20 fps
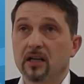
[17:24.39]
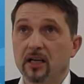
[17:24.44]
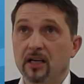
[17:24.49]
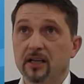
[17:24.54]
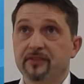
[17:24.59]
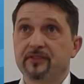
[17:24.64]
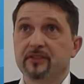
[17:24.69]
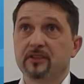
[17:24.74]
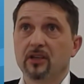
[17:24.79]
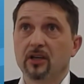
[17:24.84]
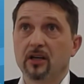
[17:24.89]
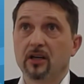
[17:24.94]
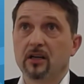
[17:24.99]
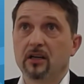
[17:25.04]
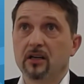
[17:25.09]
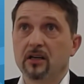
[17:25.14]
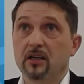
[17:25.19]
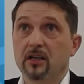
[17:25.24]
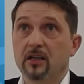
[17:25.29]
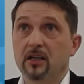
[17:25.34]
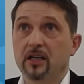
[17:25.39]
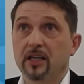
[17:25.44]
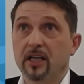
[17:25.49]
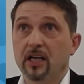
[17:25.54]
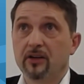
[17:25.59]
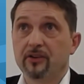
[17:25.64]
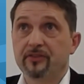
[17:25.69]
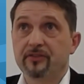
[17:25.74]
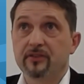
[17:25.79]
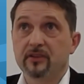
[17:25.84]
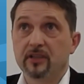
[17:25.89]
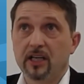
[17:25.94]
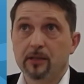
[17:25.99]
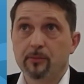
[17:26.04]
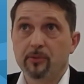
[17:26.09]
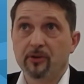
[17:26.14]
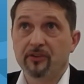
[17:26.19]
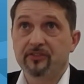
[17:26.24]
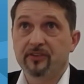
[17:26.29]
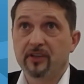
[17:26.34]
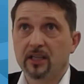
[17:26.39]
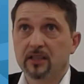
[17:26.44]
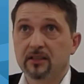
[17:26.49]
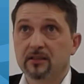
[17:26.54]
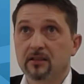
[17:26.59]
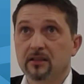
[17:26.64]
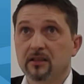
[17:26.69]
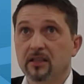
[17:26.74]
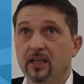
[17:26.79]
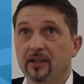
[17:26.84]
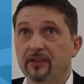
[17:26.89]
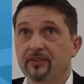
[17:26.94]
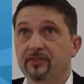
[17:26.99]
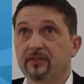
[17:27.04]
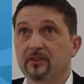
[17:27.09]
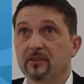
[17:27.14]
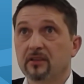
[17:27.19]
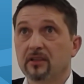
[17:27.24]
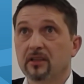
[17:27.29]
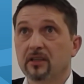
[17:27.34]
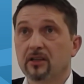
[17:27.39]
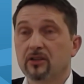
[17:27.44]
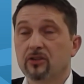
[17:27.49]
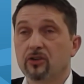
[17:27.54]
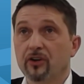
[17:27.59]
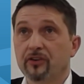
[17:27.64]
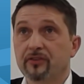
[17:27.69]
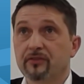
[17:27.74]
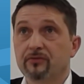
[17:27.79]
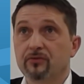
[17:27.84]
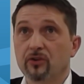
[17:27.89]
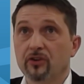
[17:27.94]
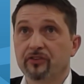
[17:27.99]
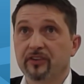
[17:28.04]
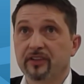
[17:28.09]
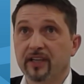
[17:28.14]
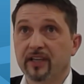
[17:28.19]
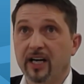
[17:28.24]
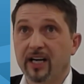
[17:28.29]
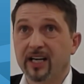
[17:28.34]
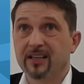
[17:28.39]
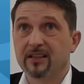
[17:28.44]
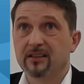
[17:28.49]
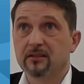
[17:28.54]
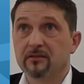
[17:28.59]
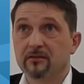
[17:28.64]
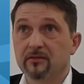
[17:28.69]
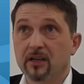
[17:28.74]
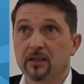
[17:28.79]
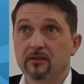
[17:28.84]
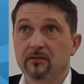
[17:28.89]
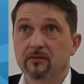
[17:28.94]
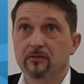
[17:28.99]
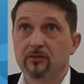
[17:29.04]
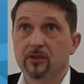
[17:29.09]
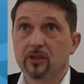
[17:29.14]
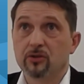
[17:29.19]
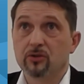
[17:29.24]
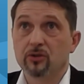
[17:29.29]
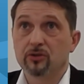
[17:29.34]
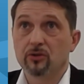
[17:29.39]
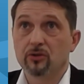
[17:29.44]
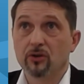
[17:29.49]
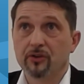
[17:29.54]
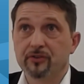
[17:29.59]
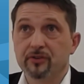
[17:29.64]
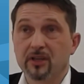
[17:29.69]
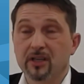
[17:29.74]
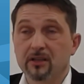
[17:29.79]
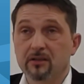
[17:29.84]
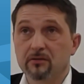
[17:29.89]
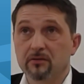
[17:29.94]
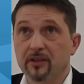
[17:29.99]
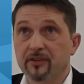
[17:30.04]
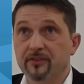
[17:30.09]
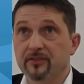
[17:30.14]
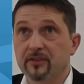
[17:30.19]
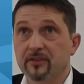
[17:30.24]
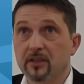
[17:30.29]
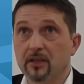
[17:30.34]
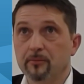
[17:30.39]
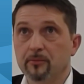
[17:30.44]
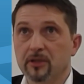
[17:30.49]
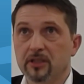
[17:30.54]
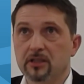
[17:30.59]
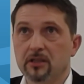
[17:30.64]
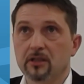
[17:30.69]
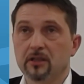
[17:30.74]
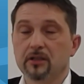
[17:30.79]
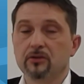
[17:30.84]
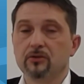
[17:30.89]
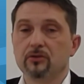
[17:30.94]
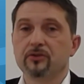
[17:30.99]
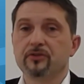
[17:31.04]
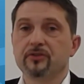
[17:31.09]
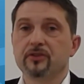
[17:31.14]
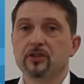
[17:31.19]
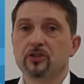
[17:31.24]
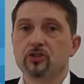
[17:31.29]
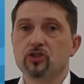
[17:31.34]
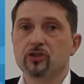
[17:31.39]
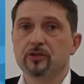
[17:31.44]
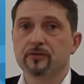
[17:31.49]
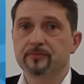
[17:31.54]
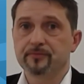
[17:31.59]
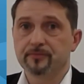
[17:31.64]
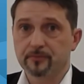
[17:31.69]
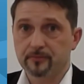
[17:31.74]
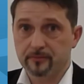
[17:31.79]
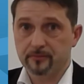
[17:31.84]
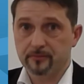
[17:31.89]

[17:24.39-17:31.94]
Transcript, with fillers: as uh, announced 90% less uh, cost for the die when we could also increase the material usage